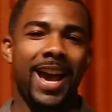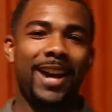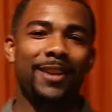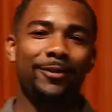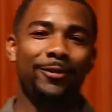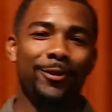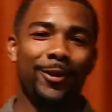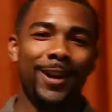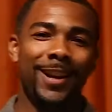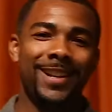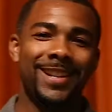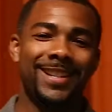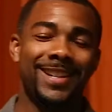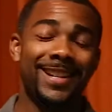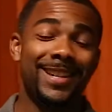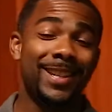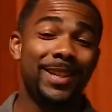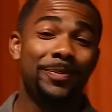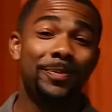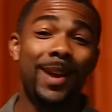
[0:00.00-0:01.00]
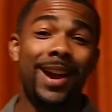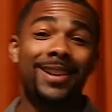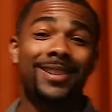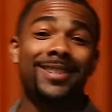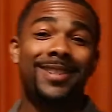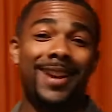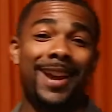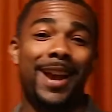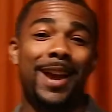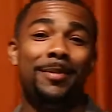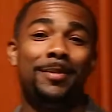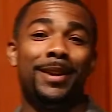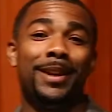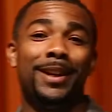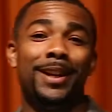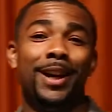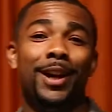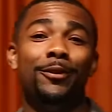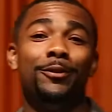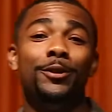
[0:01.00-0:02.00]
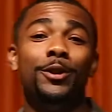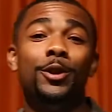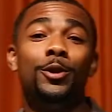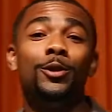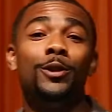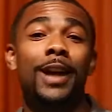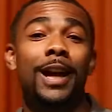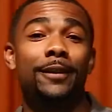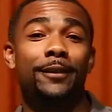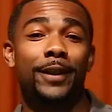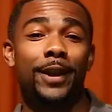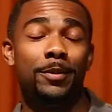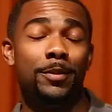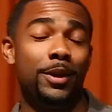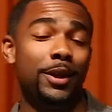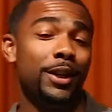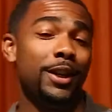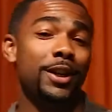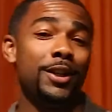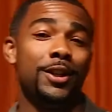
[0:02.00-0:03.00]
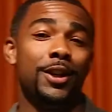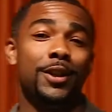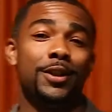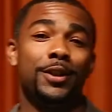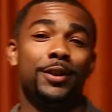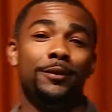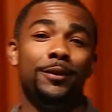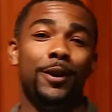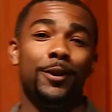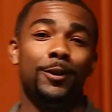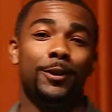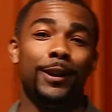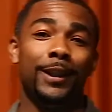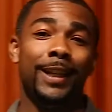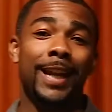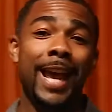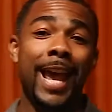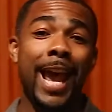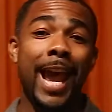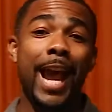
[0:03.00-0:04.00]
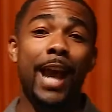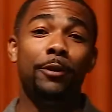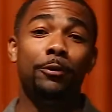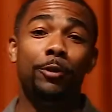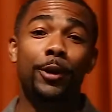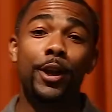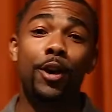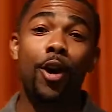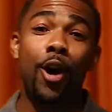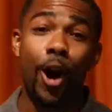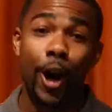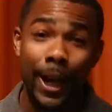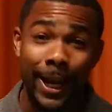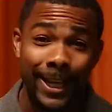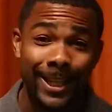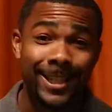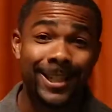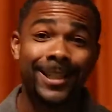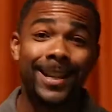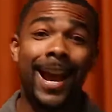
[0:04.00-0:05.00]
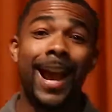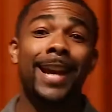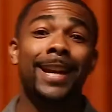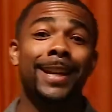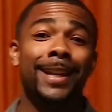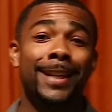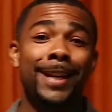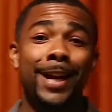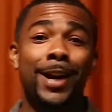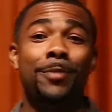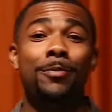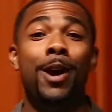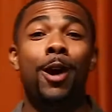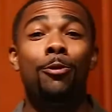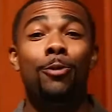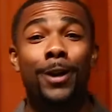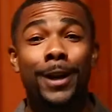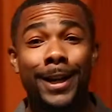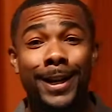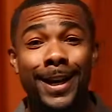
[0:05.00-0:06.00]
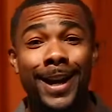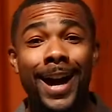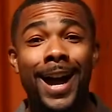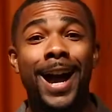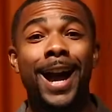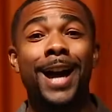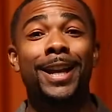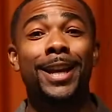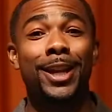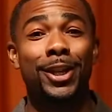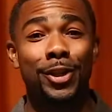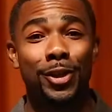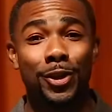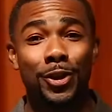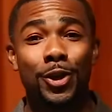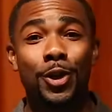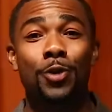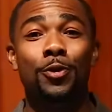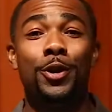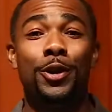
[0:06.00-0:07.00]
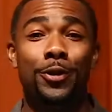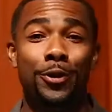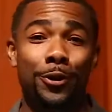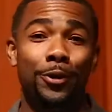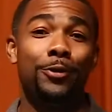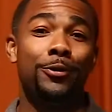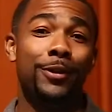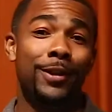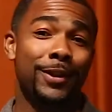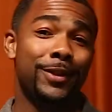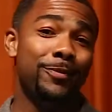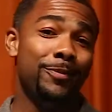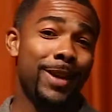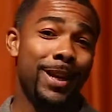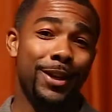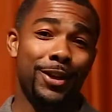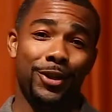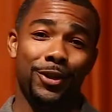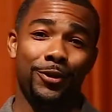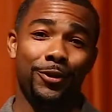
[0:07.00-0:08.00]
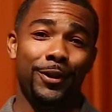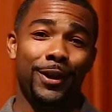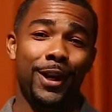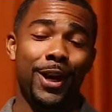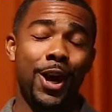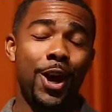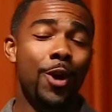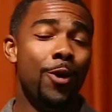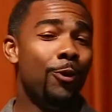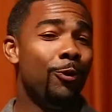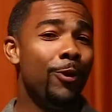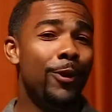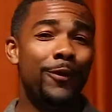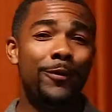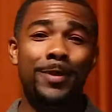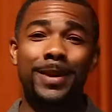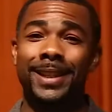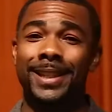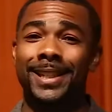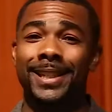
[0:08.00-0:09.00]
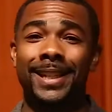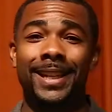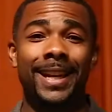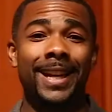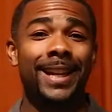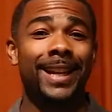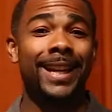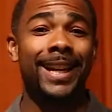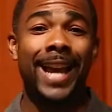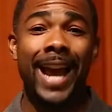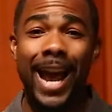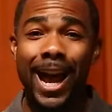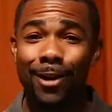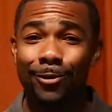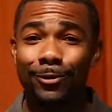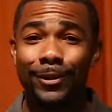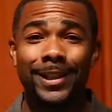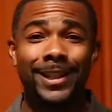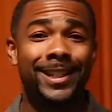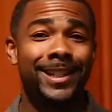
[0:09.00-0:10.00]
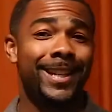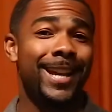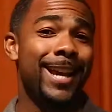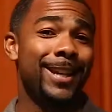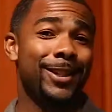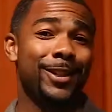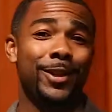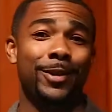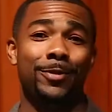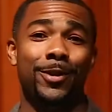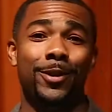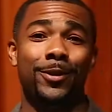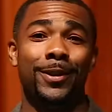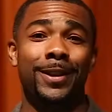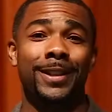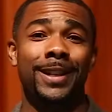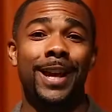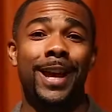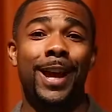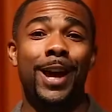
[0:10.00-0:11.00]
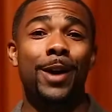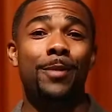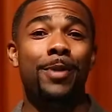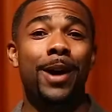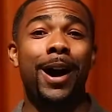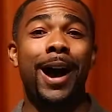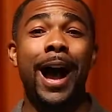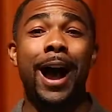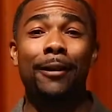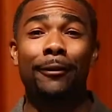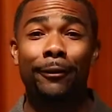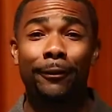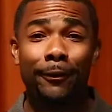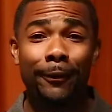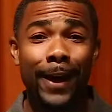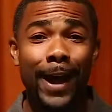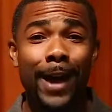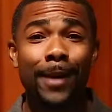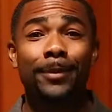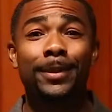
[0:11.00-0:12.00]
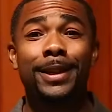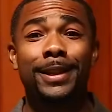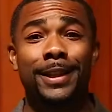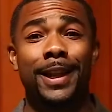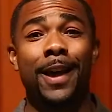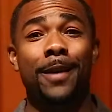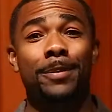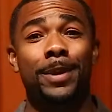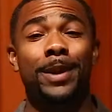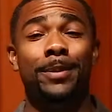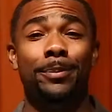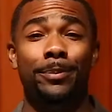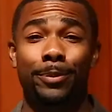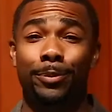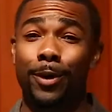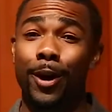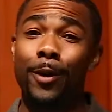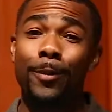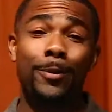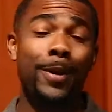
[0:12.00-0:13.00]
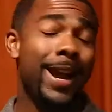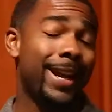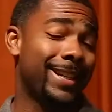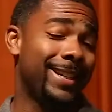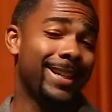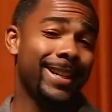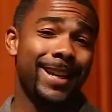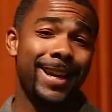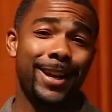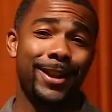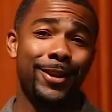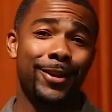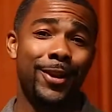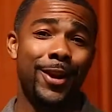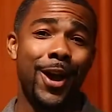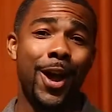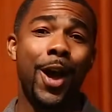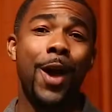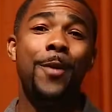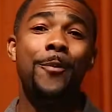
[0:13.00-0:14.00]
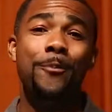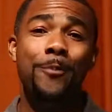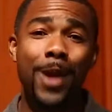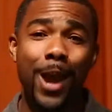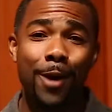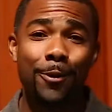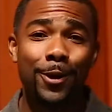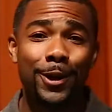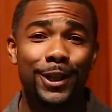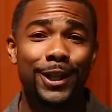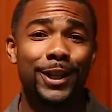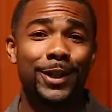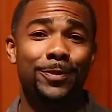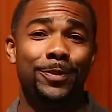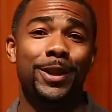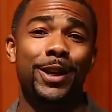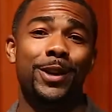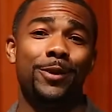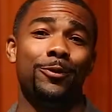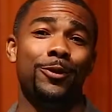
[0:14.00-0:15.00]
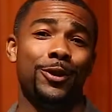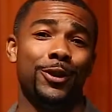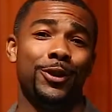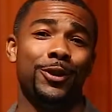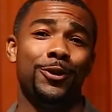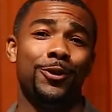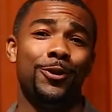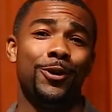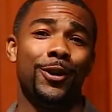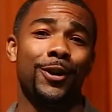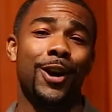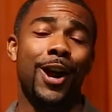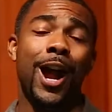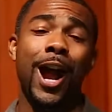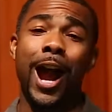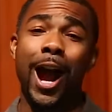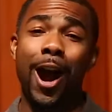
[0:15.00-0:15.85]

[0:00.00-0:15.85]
Hey friends, this is Pastor Hammack of New Life Community Church of Oakland, and we are excited about what God is doing through this ministry. We've been seeing countless testimonies about how families have been brought back together, marriages being restored.